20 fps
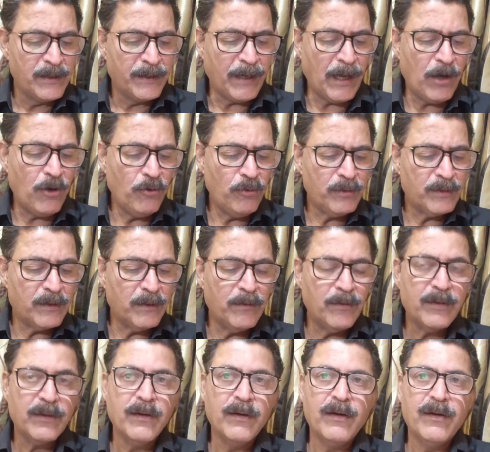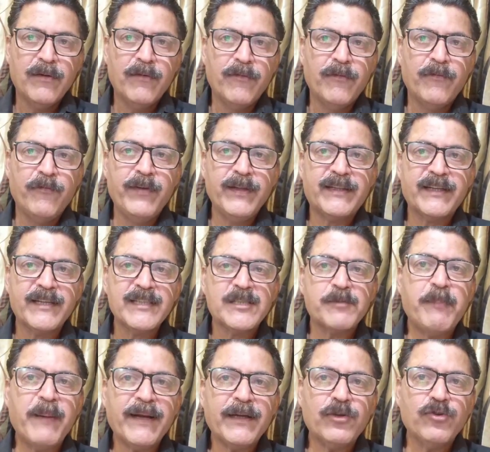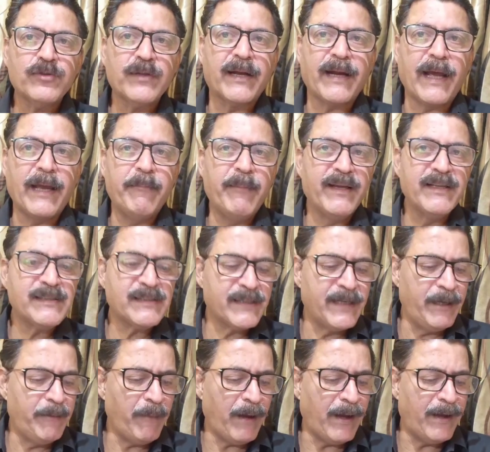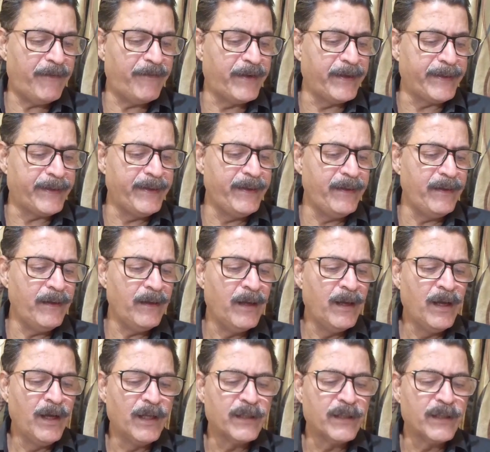Now, with respect to the rhyming scheme, I have written